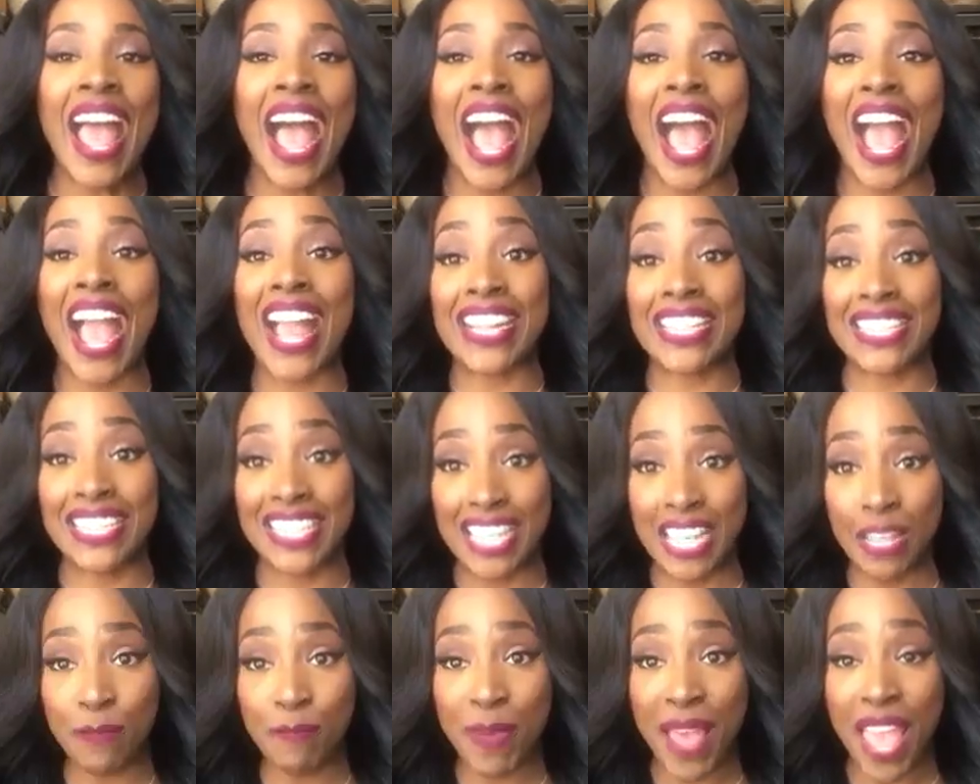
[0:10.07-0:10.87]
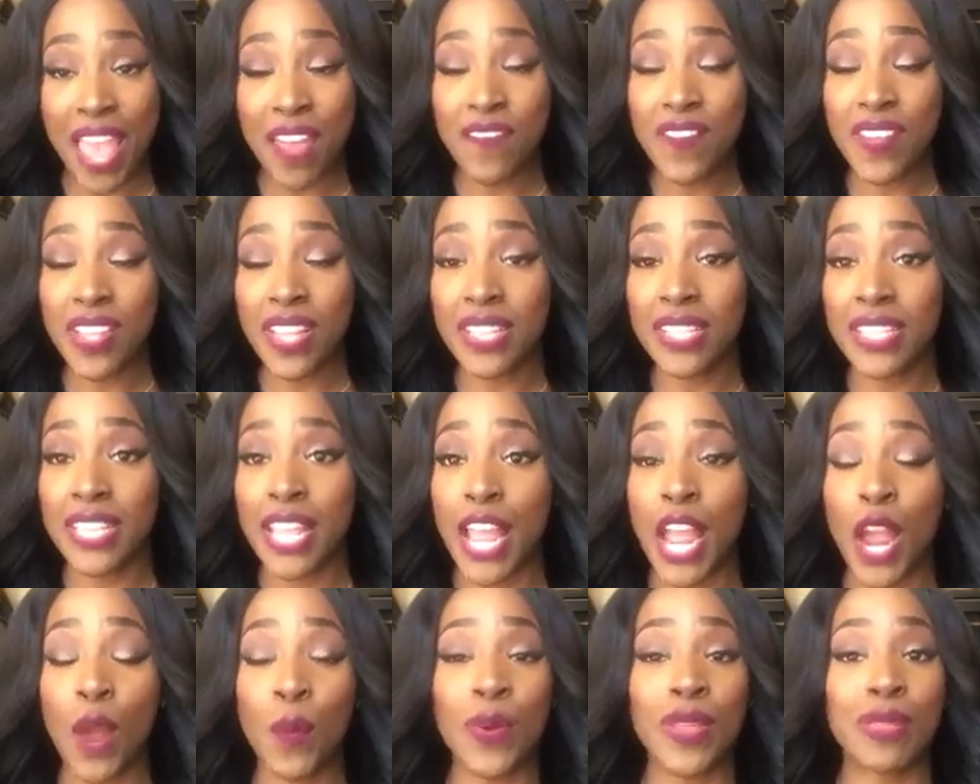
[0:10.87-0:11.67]
I did pay for this
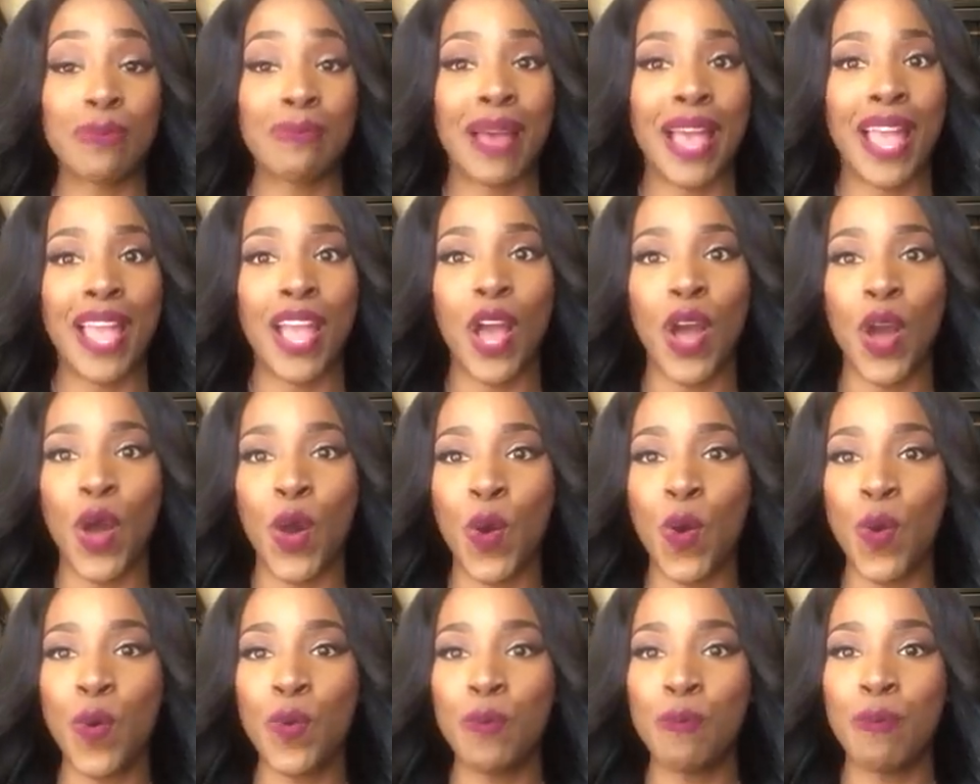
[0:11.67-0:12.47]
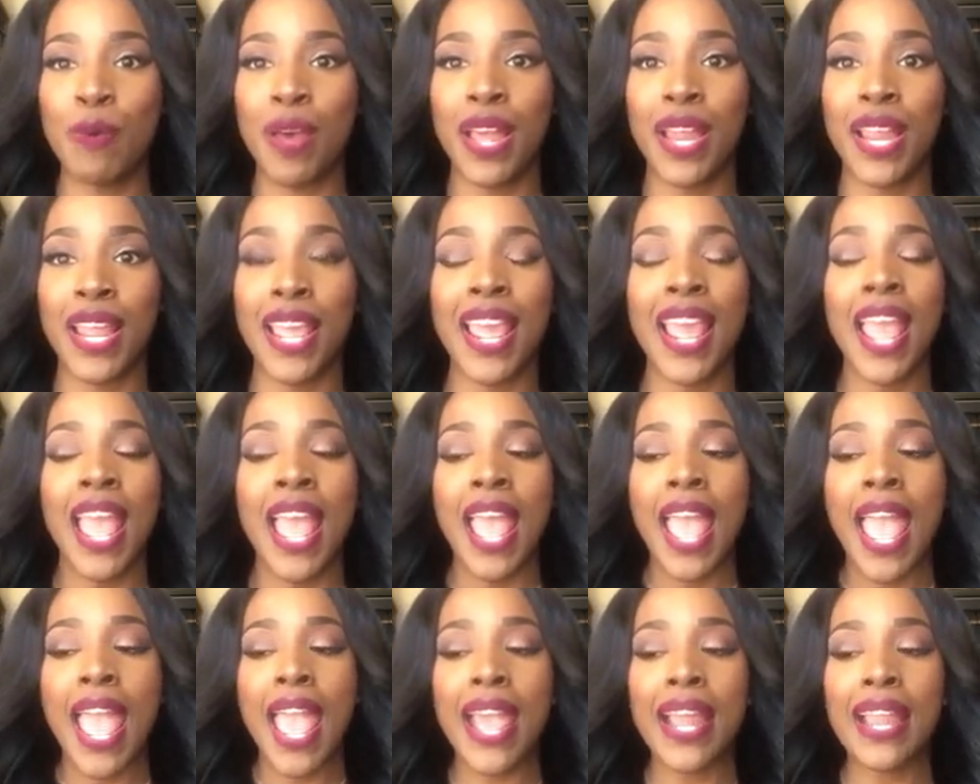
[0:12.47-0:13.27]
hair with my own money,
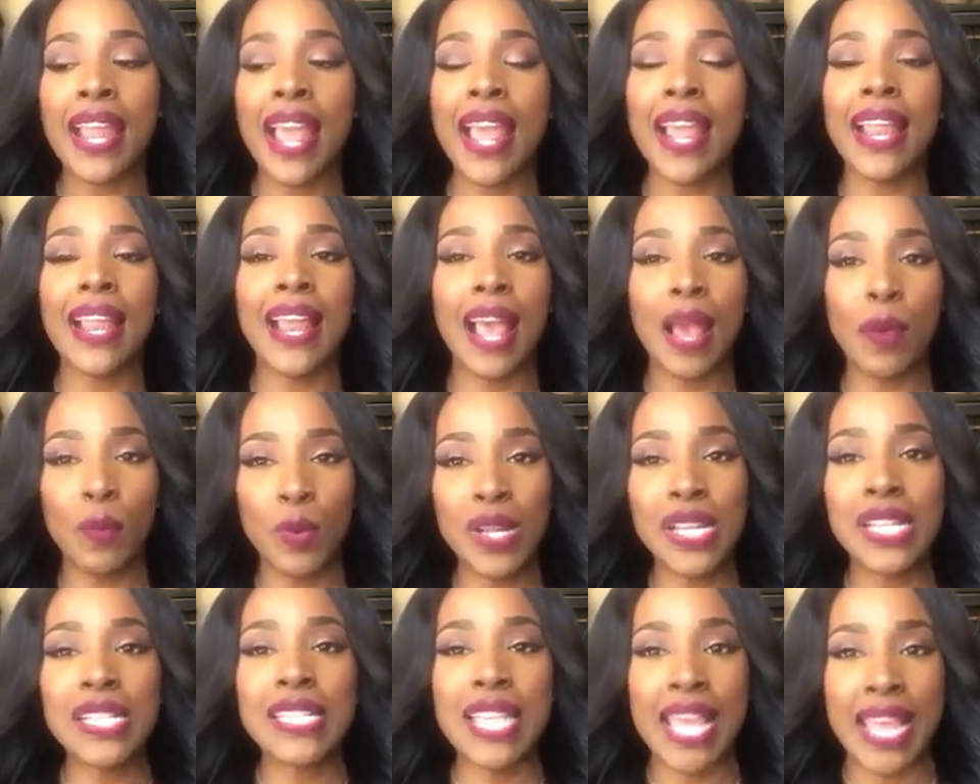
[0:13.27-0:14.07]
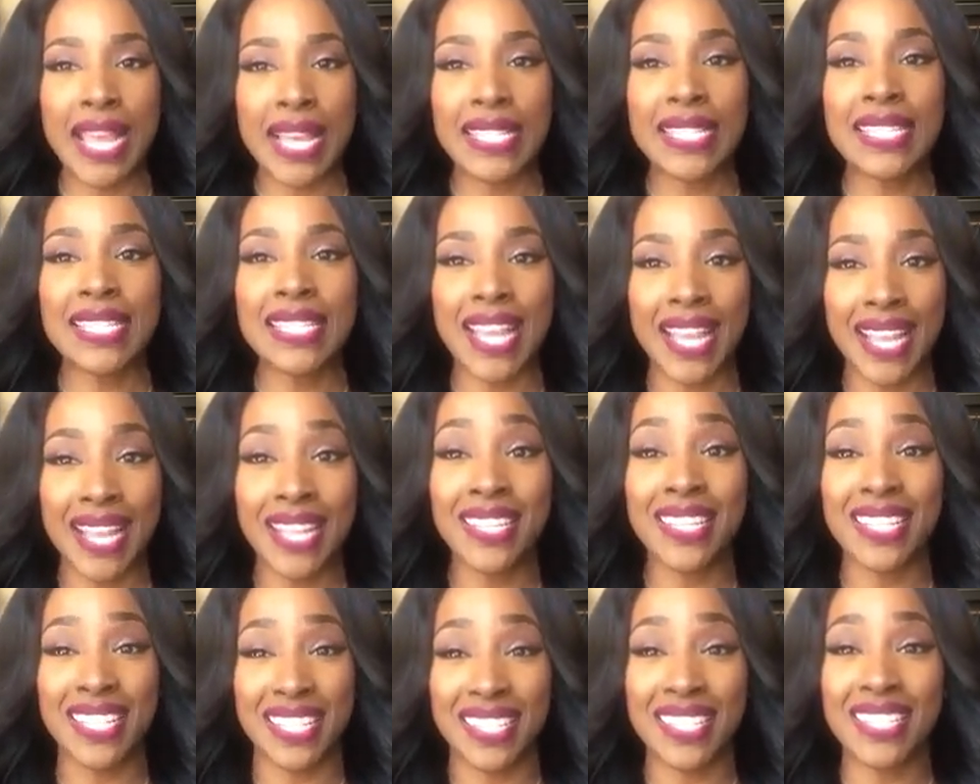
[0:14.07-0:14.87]
and I want to take a
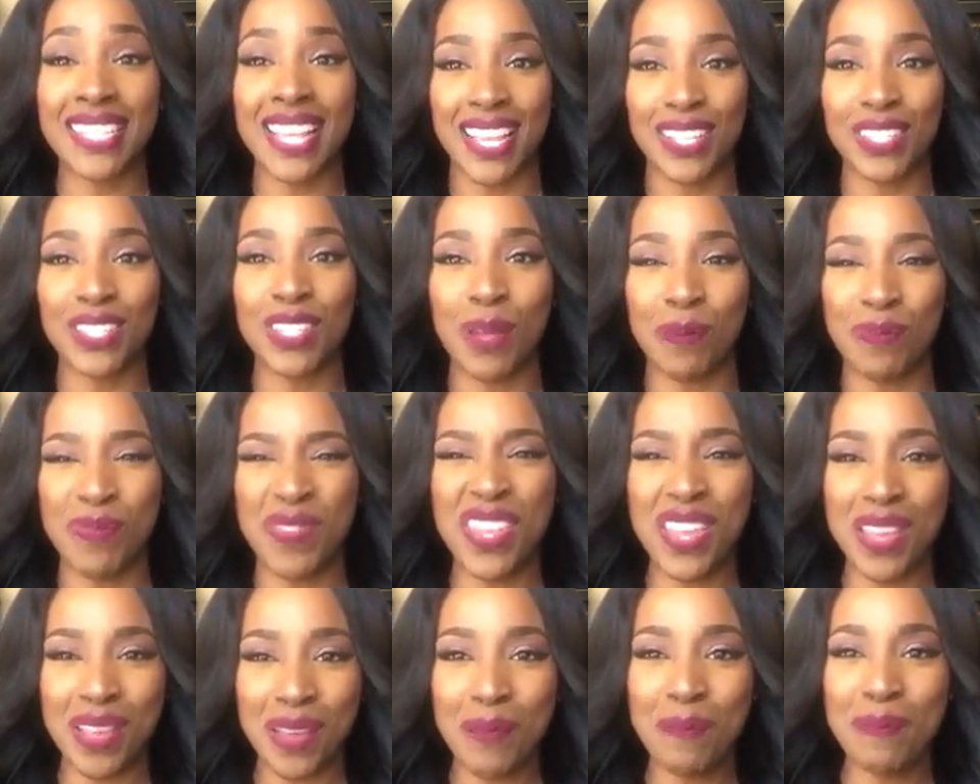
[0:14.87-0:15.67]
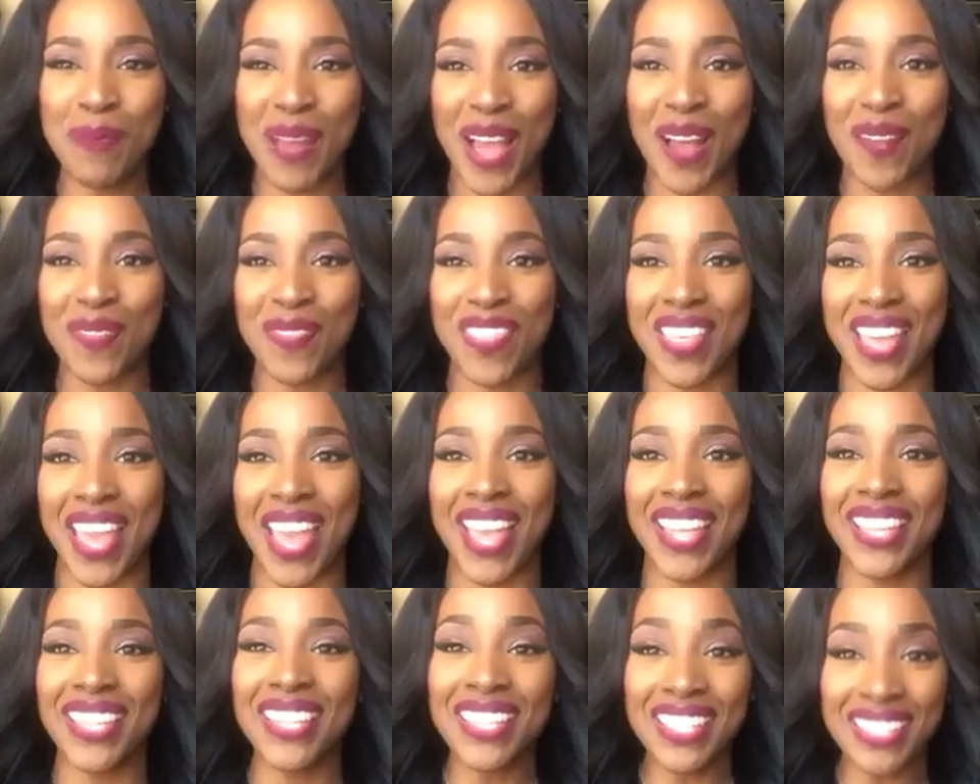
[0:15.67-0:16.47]
second to say something about
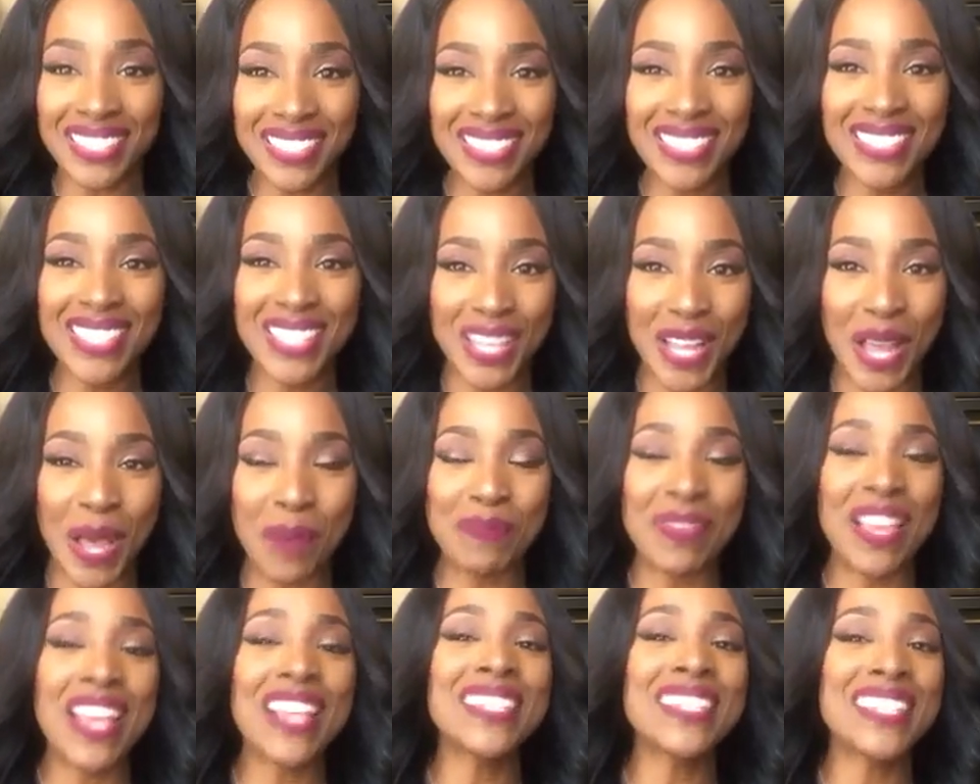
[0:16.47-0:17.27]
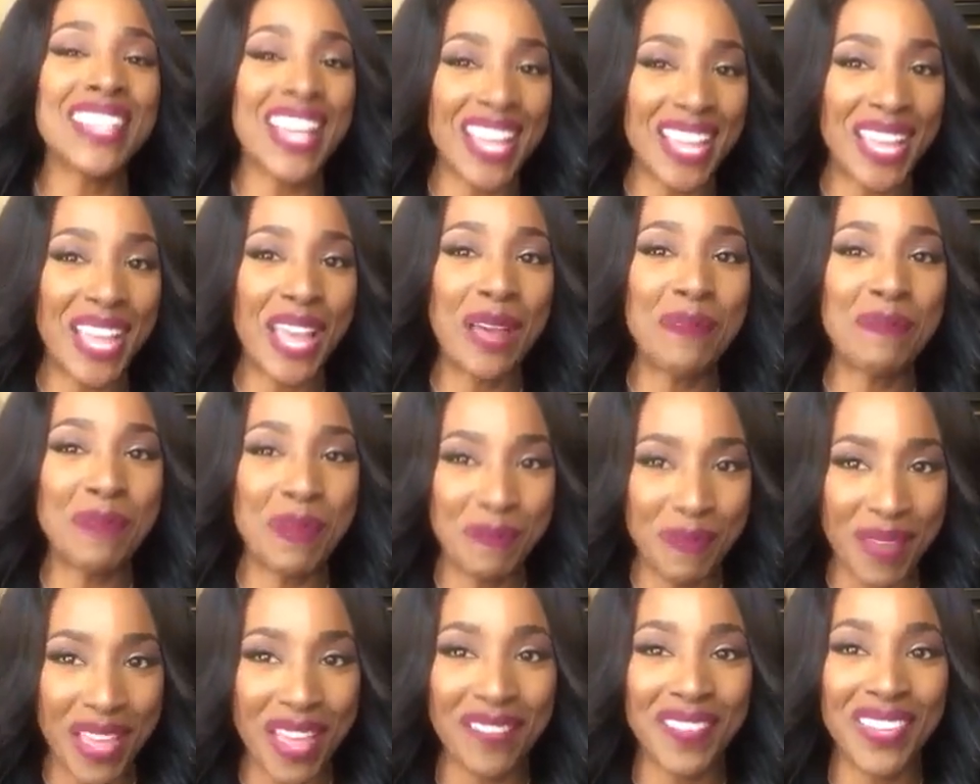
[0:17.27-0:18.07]
that. Listen up. Yes, I am a
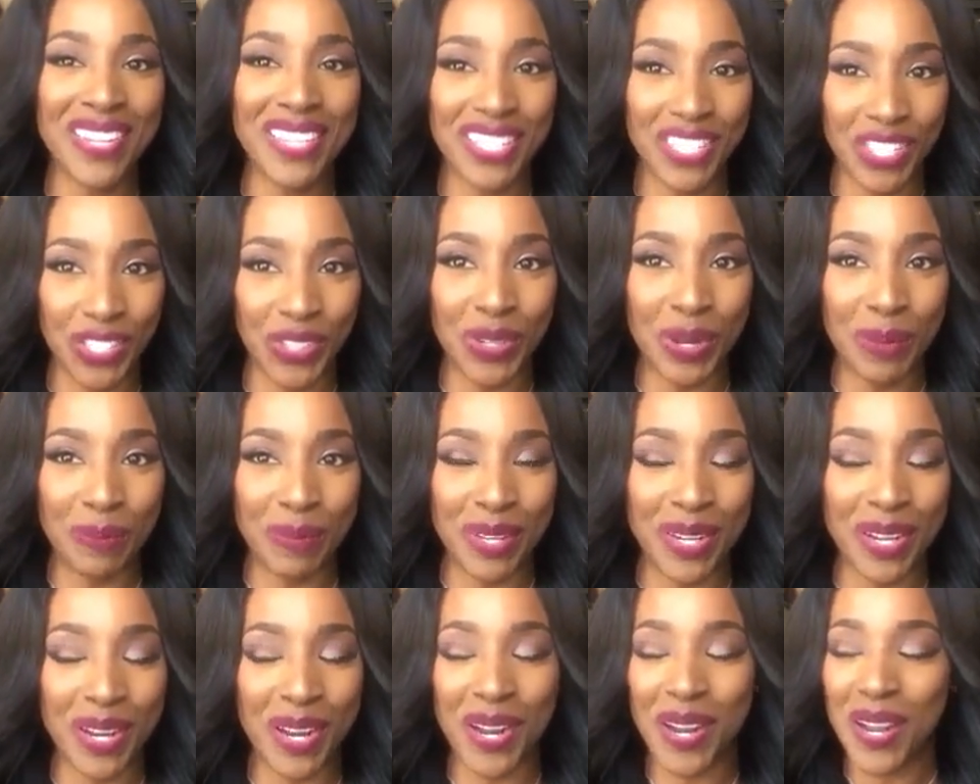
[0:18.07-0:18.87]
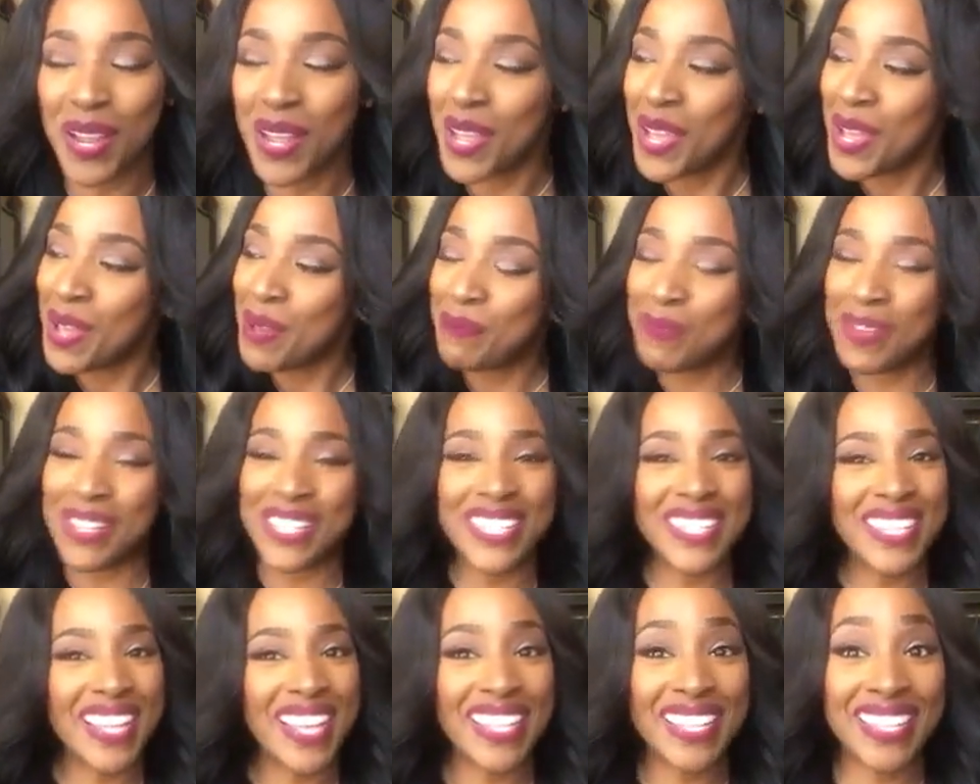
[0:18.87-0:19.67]
Mayvenn distributor,
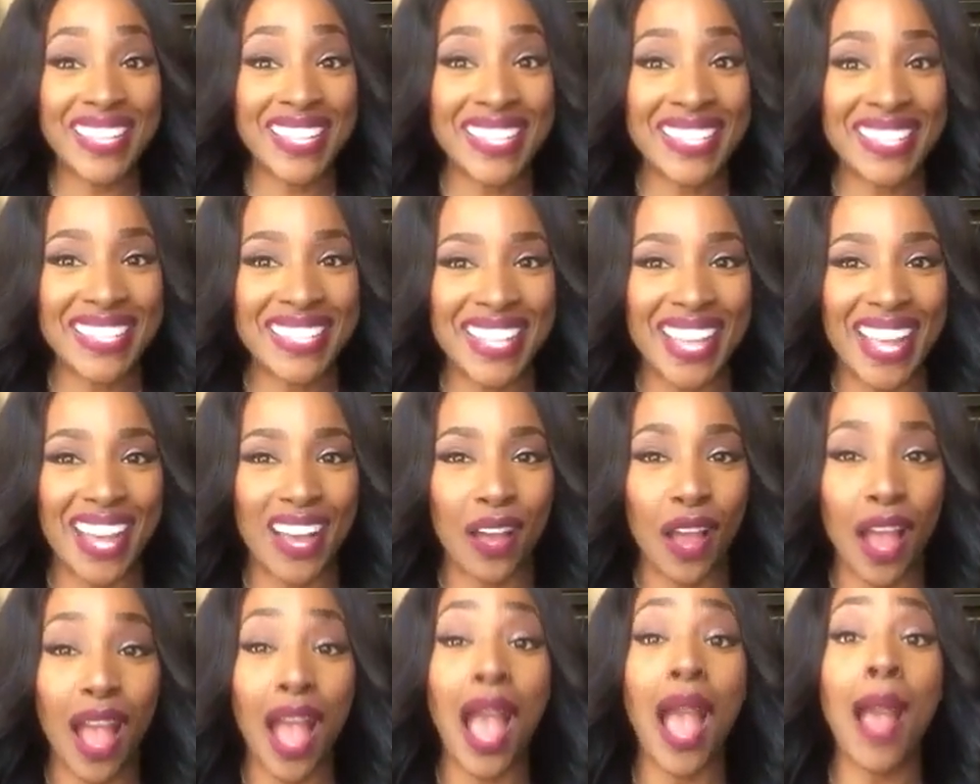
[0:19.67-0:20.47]
but check this out.